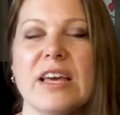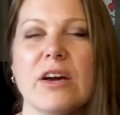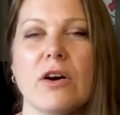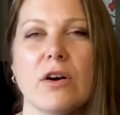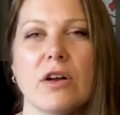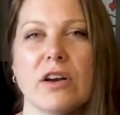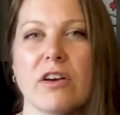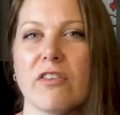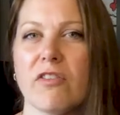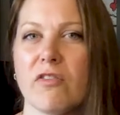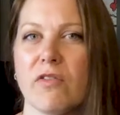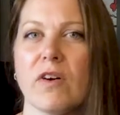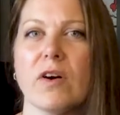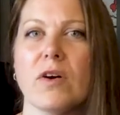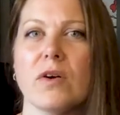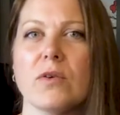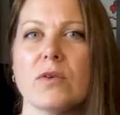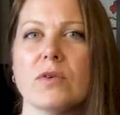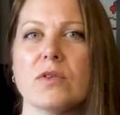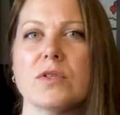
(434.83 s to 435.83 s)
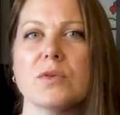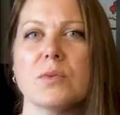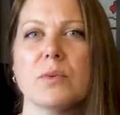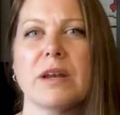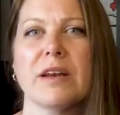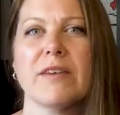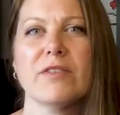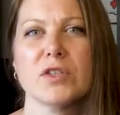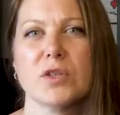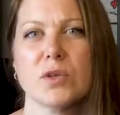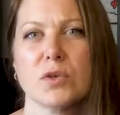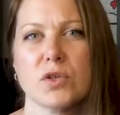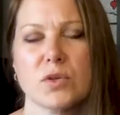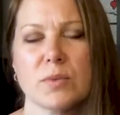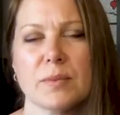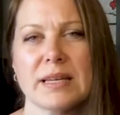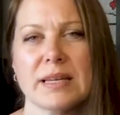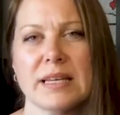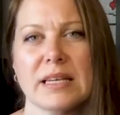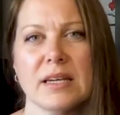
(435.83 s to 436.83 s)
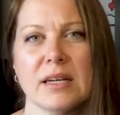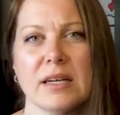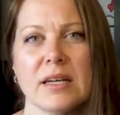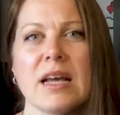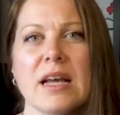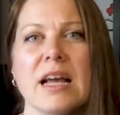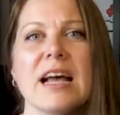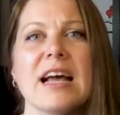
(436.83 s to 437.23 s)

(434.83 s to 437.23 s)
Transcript: on our phones, whatever social media